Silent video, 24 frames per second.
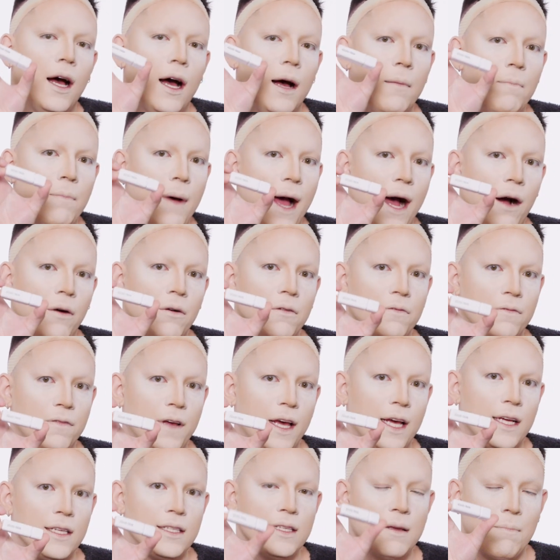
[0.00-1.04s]
About
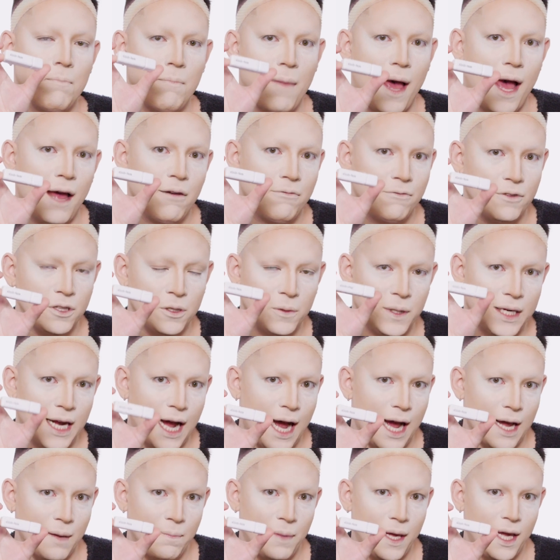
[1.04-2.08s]
Face Matte Fluid
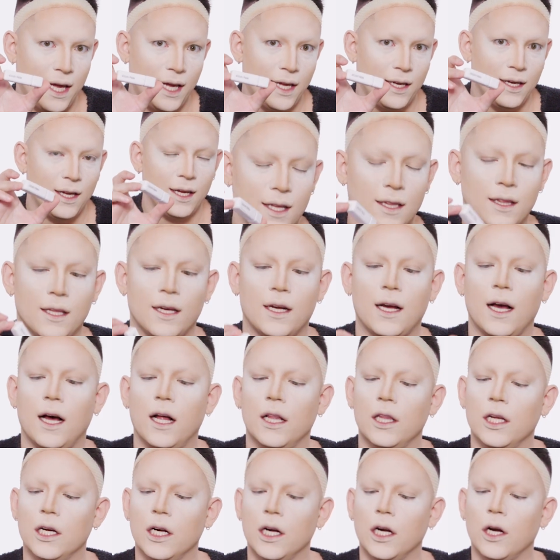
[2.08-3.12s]
Eye Paint in the
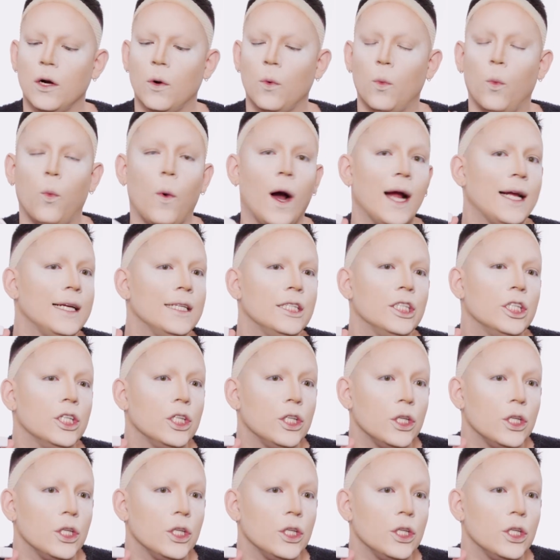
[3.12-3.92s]
color White